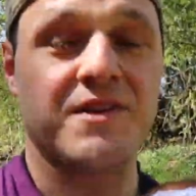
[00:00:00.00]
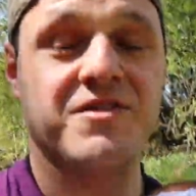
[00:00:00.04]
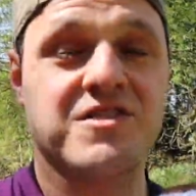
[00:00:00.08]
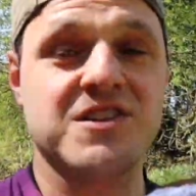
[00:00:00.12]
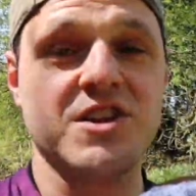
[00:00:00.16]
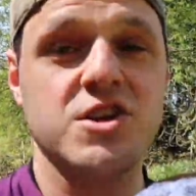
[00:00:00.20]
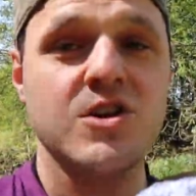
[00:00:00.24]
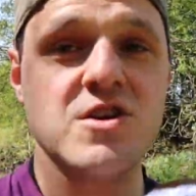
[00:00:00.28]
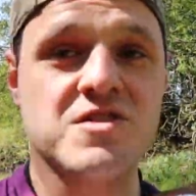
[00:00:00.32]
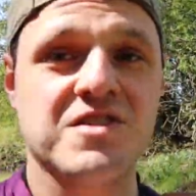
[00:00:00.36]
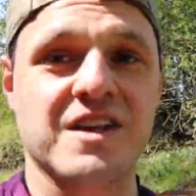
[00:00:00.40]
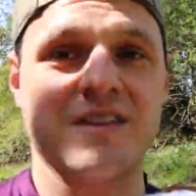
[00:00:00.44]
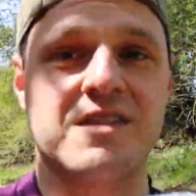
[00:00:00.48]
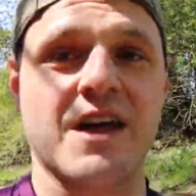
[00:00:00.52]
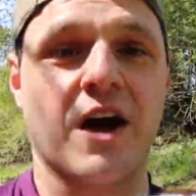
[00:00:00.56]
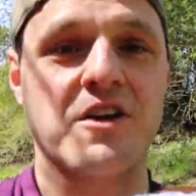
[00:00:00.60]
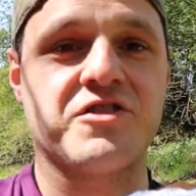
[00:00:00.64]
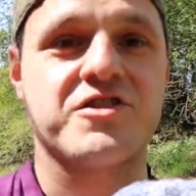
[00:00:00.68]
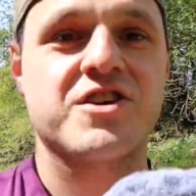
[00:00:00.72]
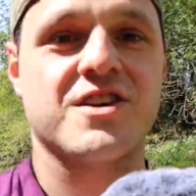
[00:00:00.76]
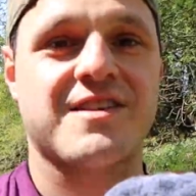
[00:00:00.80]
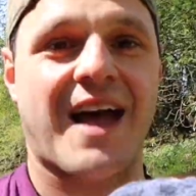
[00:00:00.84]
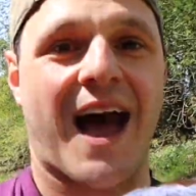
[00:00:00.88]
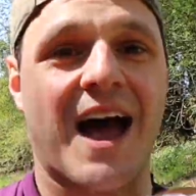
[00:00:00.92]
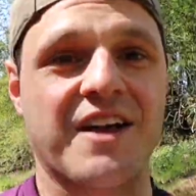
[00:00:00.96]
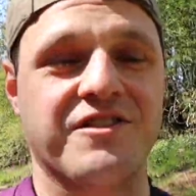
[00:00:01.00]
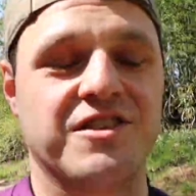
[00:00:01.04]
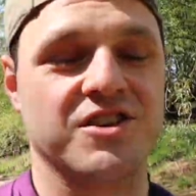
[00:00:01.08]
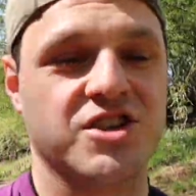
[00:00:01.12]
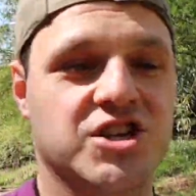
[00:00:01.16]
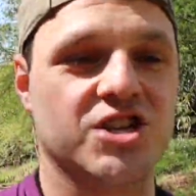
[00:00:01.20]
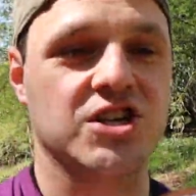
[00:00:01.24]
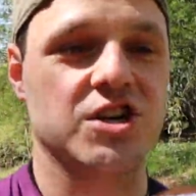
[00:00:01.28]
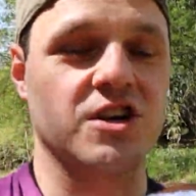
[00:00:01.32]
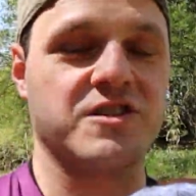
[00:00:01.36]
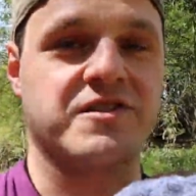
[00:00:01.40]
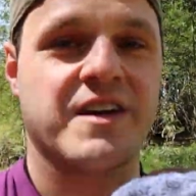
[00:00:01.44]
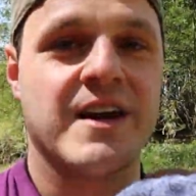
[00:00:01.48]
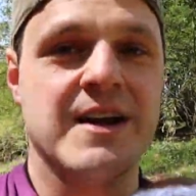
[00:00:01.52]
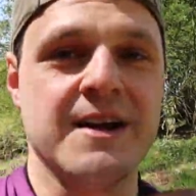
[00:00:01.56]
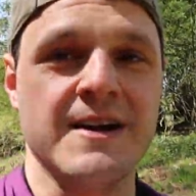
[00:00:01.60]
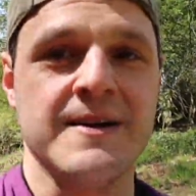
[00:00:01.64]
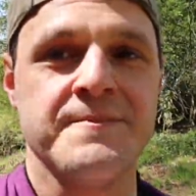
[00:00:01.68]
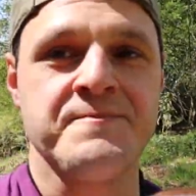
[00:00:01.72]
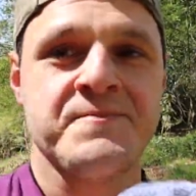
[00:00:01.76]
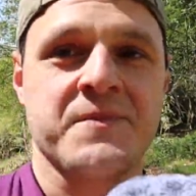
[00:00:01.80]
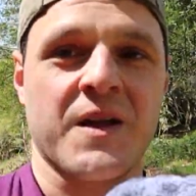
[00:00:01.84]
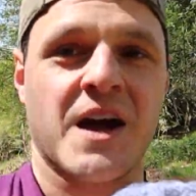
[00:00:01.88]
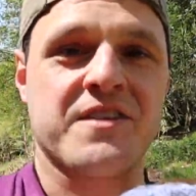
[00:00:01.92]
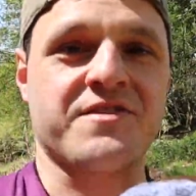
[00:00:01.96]
He's using those good attitudes
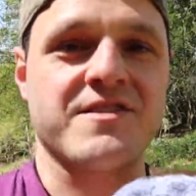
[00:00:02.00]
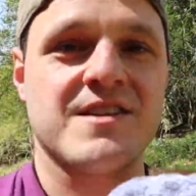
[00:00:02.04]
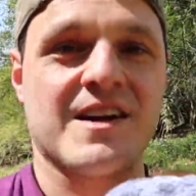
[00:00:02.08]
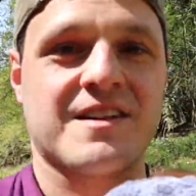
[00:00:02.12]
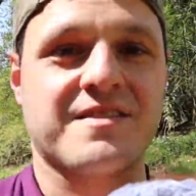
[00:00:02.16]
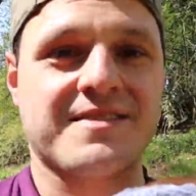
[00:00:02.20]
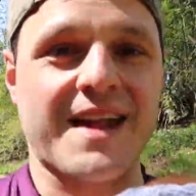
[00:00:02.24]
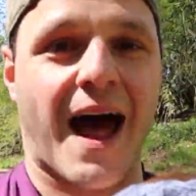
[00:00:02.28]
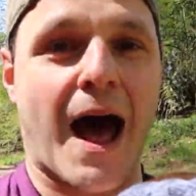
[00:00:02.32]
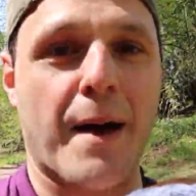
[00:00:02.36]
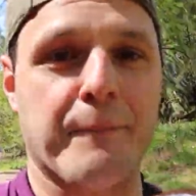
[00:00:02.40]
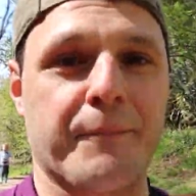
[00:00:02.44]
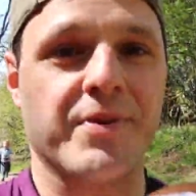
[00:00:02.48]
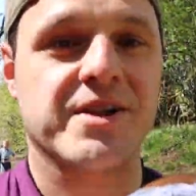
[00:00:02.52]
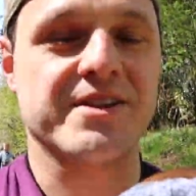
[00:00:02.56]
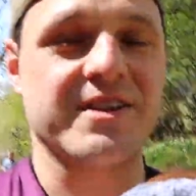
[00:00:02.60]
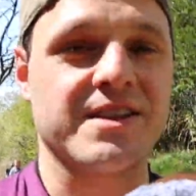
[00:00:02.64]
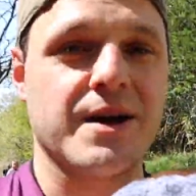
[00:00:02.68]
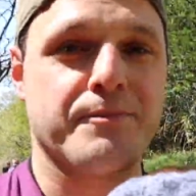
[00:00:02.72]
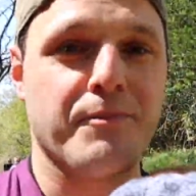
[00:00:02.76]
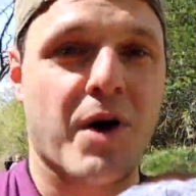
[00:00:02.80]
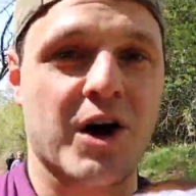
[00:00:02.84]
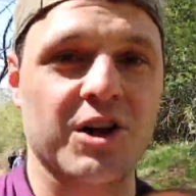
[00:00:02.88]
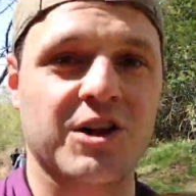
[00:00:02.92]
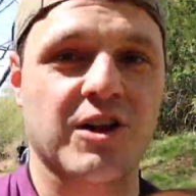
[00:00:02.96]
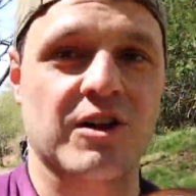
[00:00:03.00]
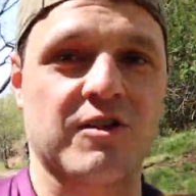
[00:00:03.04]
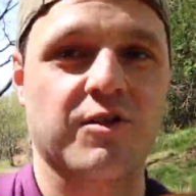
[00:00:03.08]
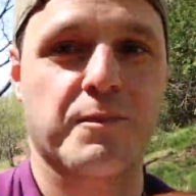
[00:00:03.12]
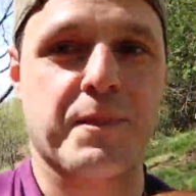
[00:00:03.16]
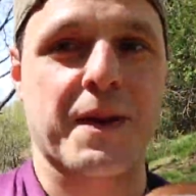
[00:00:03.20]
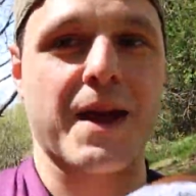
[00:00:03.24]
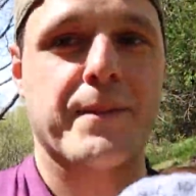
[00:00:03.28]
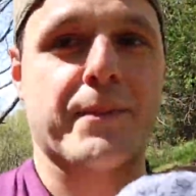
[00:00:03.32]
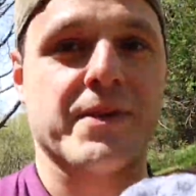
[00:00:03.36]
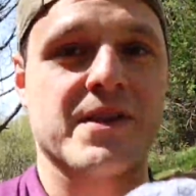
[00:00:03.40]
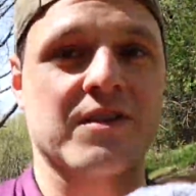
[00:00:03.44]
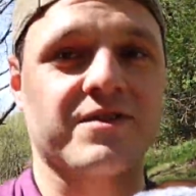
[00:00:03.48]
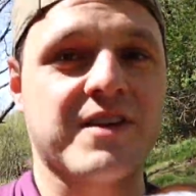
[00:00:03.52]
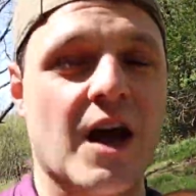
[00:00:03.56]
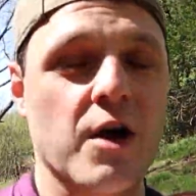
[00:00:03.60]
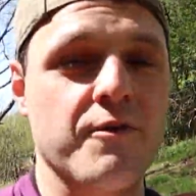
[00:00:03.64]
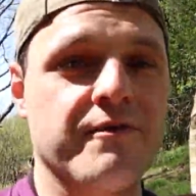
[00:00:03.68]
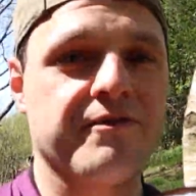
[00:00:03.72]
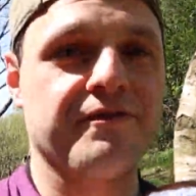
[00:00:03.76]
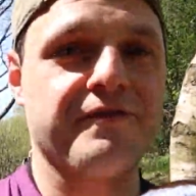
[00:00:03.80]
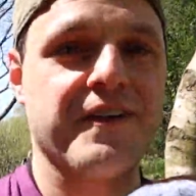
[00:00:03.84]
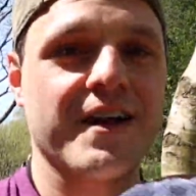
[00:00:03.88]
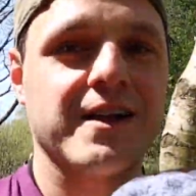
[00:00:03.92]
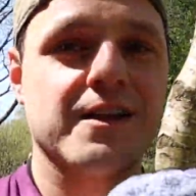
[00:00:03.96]
as an example and a model to people. And
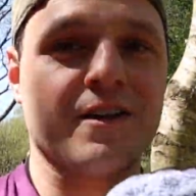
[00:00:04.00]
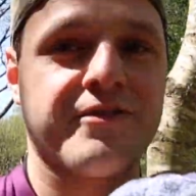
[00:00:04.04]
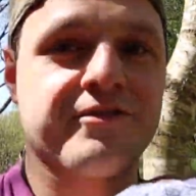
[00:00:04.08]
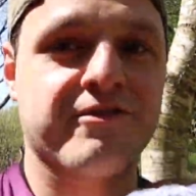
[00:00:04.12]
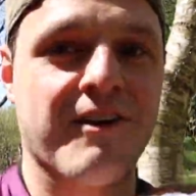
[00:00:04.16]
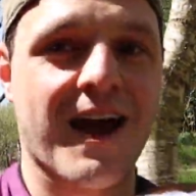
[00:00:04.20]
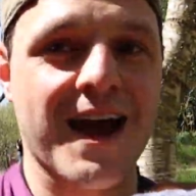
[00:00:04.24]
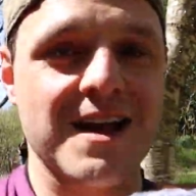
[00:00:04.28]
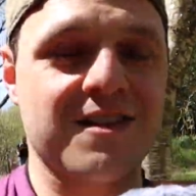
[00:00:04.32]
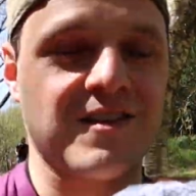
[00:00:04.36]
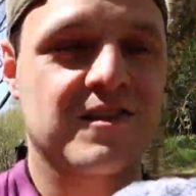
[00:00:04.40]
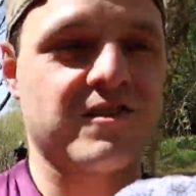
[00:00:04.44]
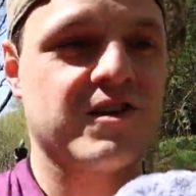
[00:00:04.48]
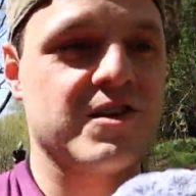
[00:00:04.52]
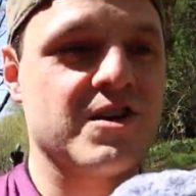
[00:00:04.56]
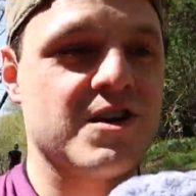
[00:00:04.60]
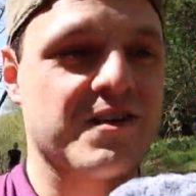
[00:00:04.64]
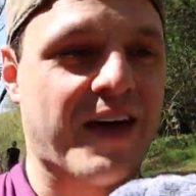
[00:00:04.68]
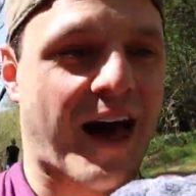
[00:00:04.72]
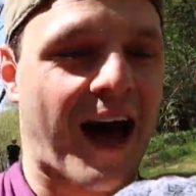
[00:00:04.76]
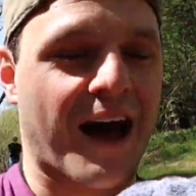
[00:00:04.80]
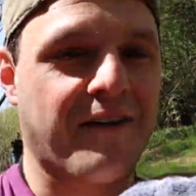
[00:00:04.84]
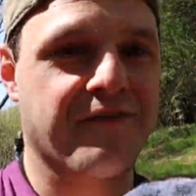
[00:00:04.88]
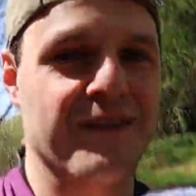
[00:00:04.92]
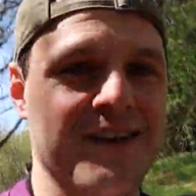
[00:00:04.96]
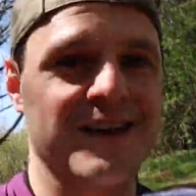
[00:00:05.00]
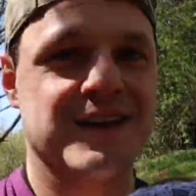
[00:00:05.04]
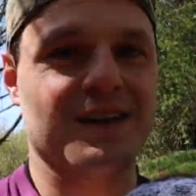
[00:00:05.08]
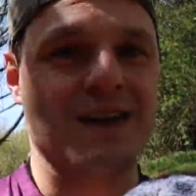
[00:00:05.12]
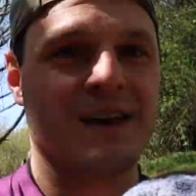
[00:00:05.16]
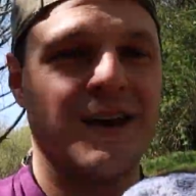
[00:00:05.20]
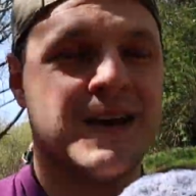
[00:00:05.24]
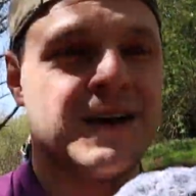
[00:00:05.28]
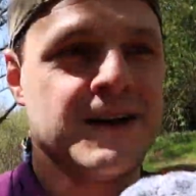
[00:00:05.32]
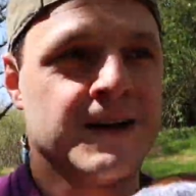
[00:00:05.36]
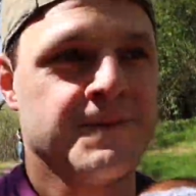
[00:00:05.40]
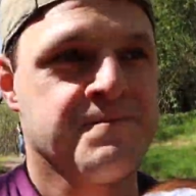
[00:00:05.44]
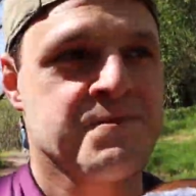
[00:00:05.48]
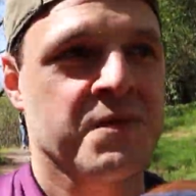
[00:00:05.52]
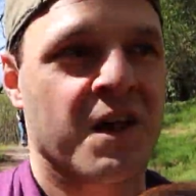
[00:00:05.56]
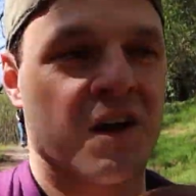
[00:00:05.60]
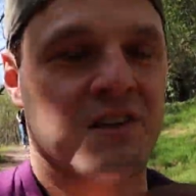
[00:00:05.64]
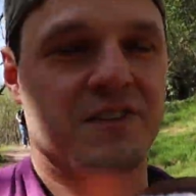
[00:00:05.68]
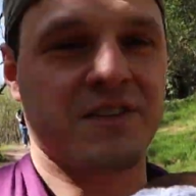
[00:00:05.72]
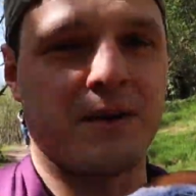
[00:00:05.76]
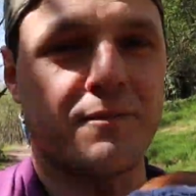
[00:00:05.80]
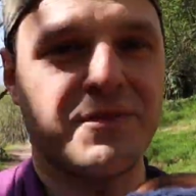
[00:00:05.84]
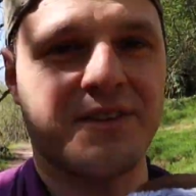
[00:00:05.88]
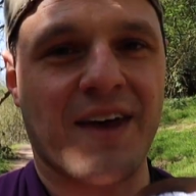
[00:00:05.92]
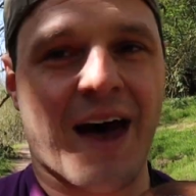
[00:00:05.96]
don't feel afraid to do that. I think
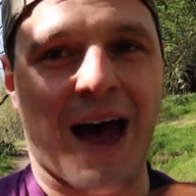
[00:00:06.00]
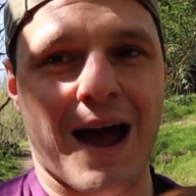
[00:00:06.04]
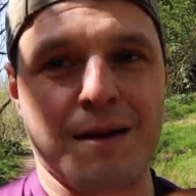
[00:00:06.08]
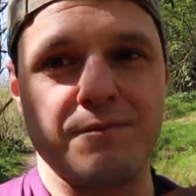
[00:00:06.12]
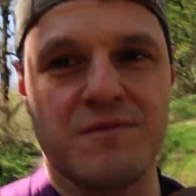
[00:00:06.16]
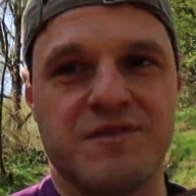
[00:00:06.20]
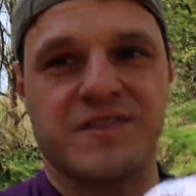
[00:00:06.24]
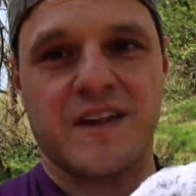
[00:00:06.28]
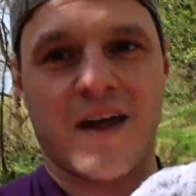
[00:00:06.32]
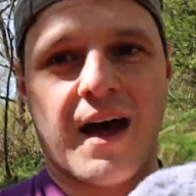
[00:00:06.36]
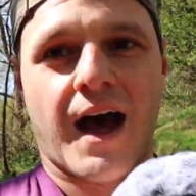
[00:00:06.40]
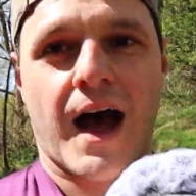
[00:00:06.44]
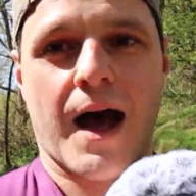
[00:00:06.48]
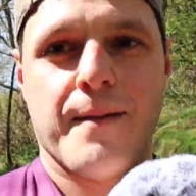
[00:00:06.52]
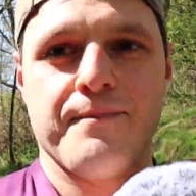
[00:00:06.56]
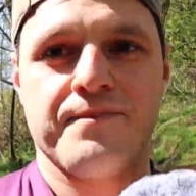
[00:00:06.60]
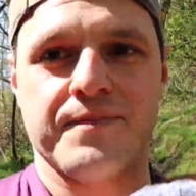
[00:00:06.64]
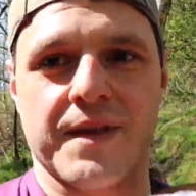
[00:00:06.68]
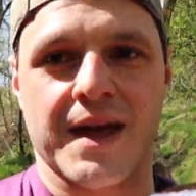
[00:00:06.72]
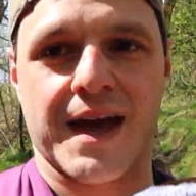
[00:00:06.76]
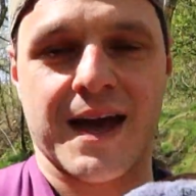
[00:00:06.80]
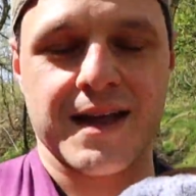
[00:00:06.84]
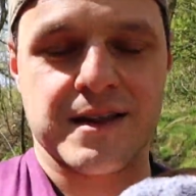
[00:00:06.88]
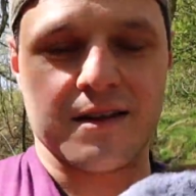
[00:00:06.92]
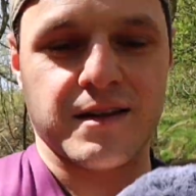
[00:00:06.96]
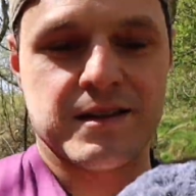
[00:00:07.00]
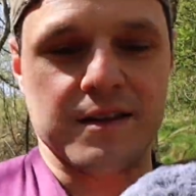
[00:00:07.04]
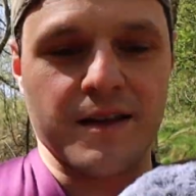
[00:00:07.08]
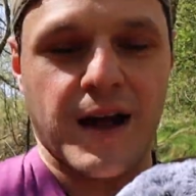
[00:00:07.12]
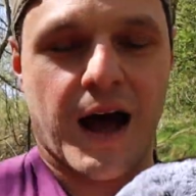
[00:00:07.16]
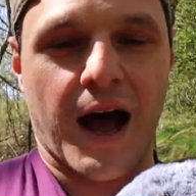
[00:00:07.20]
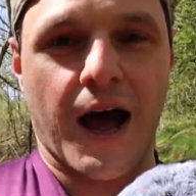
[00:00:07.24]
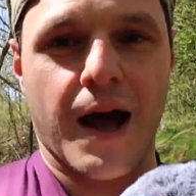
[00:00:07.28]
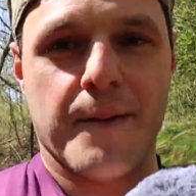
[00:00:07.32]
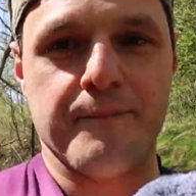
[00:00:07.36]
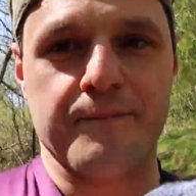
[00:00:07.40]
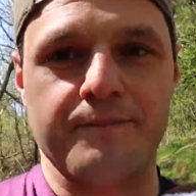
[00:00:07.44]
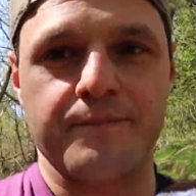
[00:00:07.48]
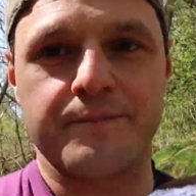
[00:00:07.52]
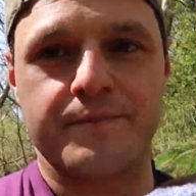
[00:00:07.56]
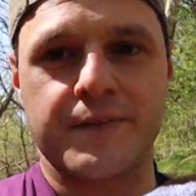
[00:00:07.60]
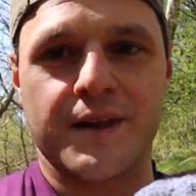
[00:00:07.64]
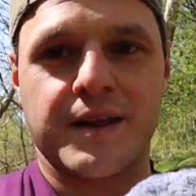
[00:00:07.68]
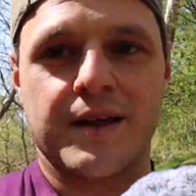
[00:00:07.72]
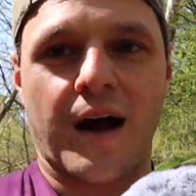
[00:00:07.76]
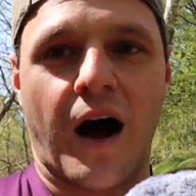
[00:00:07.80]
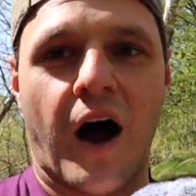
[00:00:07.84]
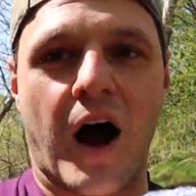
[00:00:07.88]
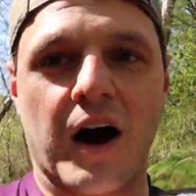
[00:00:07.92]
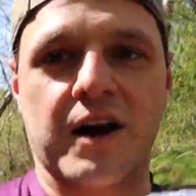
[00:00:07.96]
sometimes in
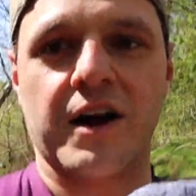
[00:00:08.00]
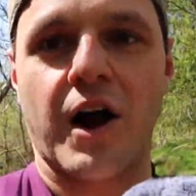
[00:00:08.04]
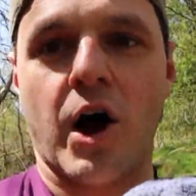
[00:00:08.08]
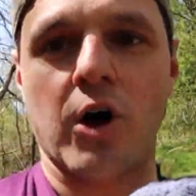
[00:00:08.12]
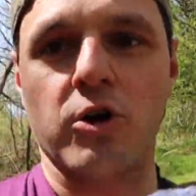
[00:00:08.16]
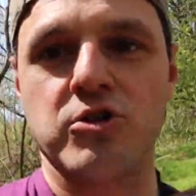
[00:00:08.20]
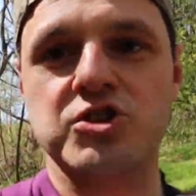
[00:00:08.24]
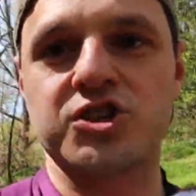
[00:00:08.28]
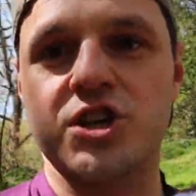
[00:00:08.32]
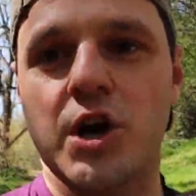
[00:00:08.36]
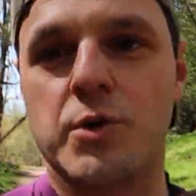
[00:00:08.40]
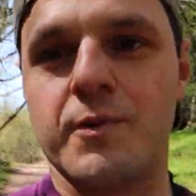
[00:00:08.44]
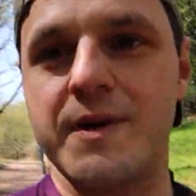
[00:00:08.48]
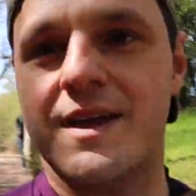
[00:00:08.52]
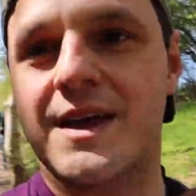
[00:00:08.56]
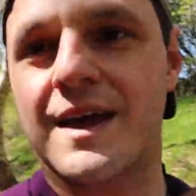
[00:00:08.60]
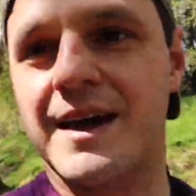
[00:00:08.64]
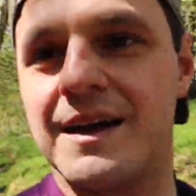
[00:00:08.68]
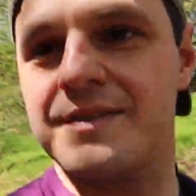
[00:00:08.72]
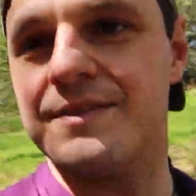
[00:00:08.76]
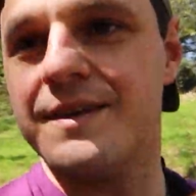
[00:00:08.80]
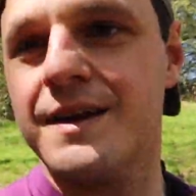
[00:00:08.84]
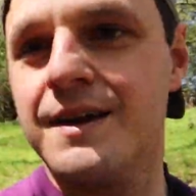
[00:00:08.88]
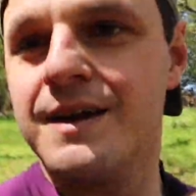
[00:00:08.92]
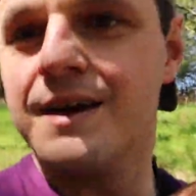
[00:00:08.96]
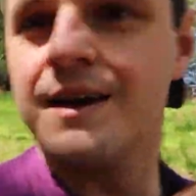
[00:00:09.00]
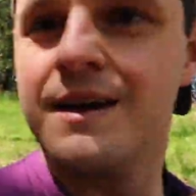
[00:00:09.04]
our culture we can...